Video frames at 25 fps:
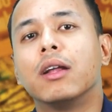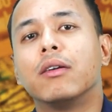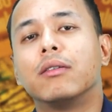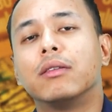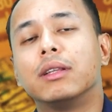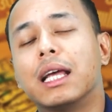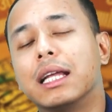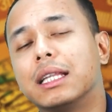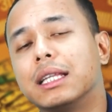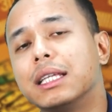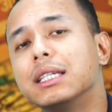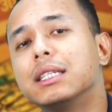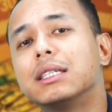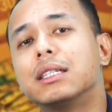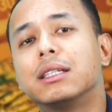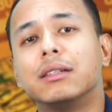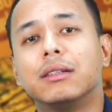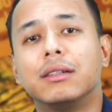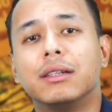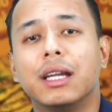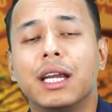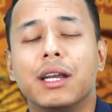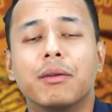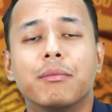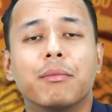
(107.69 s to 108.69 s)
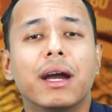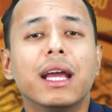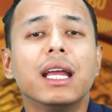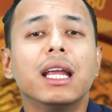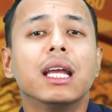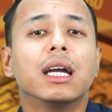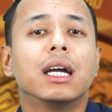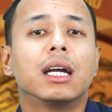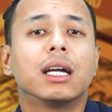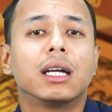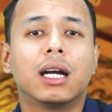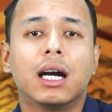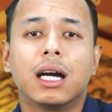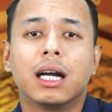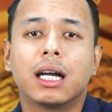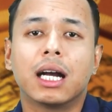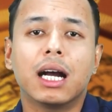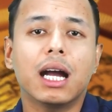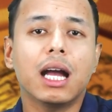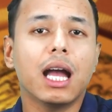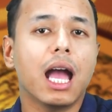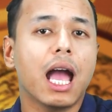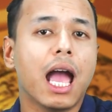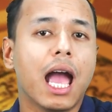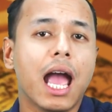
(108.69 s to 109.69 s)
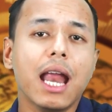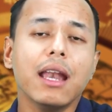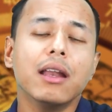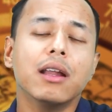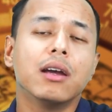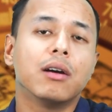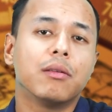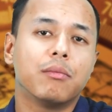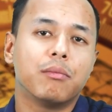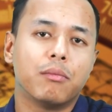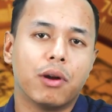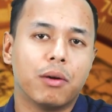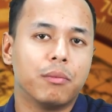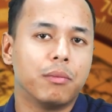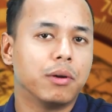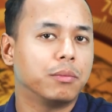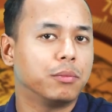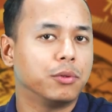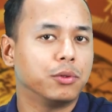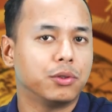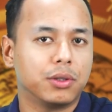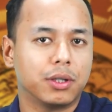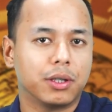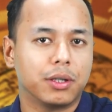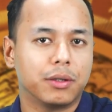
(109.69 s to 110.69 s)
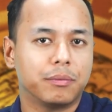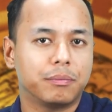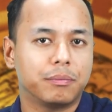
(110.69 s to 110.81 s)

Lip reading: that is drained by Ganga and Brahmaputra.